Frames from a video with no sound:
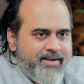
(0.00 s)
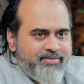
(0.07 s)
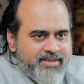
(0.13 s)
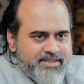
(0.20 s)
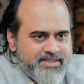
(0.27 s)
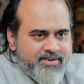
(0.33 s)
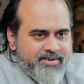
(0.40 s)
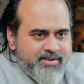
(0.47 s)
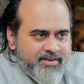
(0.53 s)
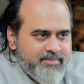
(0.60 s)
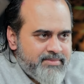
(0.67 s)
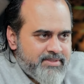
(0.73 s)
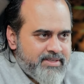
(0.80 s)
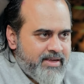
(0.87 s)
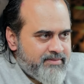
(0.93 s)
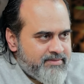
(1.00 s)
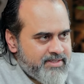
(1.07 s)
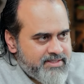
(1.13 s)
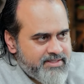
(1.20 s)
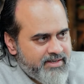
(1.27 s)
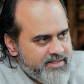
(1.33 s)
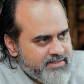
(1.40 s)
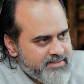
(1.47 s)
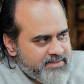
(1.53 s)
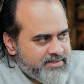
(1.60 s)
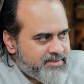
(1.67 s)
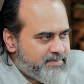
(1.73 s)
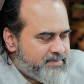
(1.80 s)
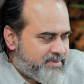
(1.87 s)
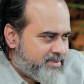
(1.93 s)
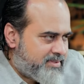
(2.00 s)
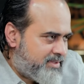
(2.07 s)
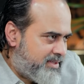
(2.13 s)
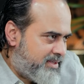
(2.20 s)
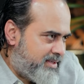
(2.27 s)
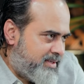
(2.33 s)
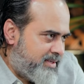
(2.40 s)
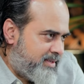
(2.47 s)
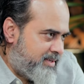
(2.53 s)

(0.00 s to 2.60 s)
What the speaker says: I have such dreams, I have such relationships.